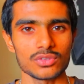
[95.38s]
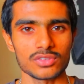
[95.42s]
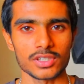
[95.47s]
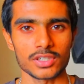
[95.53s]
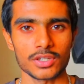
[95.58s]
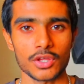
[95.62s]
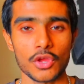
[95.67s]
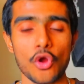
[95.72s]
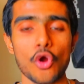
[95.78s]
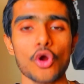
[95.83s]

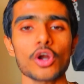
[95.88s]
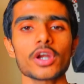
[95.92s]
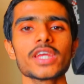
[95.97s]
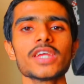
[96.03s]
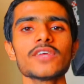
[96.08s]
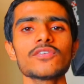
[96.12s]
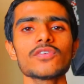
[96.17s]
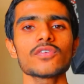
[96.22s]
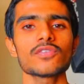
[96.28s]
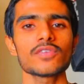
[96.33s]
it. Or
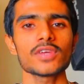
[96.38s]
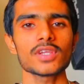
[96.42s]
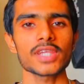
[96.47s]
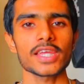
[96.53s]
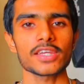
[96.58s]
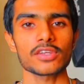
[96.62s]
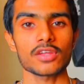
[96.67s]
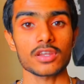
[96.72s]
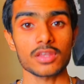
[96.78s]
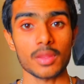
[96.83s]
if you feel
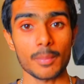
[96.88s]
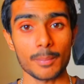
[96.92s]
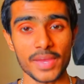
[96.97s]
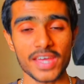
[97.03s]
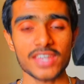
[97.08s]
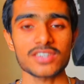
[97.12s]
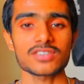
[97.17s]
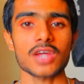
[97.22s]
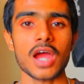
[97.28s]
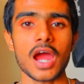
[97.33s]
like you're the
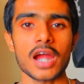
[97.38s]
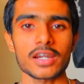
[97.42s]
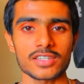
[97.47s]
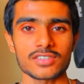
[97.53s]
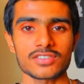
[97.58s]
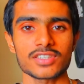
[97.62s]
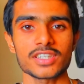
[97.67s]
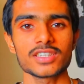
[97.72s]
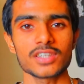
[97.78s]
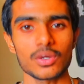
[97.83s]
best
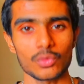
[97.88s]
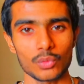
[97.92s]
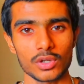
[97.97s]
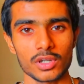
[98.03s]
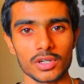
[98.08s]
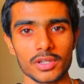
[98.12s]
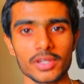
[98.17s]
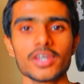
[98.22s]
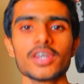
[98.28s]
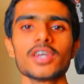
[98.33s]
artist in the
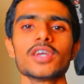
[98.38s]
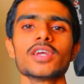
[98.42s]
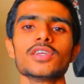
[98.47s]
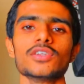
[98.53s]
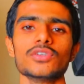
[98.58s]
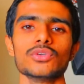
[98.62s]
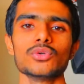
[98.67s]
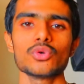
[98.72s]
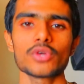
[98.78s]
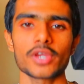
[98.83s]
world,
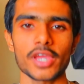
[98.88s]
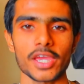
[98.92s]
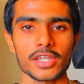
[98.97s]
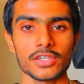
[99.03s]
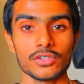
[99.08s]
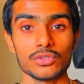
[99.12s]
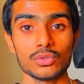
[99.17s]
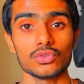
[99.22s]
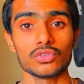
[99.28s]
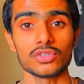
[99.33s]
you can
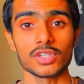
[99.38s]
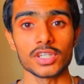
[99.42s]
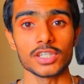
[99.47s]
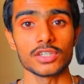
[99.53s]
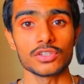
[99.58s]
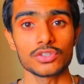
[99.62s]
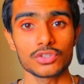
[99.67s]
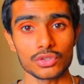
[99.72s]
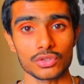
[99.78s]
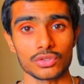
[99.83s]
use
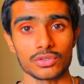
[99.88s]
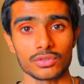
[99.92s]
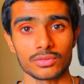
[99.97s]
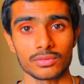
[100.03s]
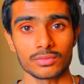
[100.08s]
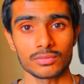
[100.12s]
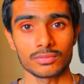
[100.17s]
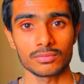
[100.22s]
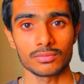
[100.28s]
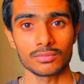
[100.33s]
it too.
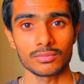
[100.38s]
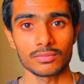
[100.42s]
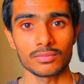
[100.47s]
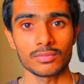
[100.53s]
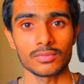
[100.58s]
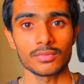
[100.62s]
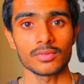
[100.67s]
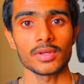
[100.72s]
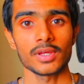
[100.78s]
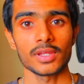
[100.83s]

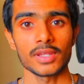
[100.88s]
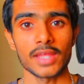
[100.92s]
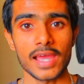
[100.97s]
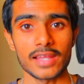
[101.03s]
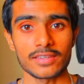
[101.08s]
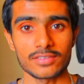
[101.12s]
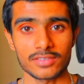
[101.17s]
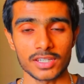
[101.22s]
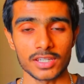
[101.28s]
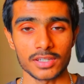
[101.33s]

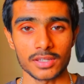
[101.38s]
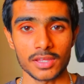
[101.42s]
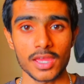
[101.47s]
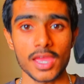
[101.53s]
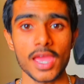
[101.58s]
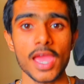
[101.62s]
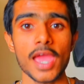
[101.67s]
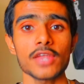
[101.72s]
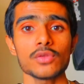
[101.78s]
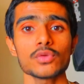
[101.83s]
That's it.
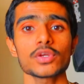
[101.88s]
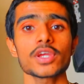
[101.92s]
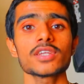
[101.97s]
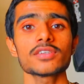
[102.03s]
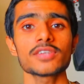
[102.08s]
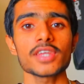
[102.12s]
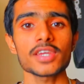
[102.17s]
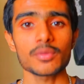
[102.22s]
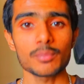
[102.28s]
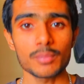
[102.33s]
And you can
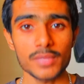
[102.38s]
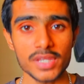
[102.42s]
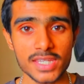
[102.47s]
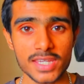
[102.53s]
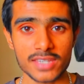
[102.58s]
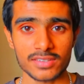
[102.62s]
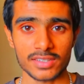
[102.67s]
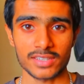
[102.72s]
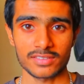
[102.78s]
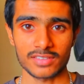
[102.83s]
take me
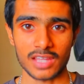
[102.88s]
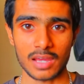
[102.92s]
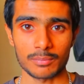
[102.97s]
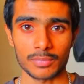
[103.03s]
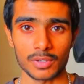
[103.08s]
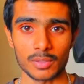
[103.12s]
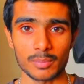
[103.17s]
as an example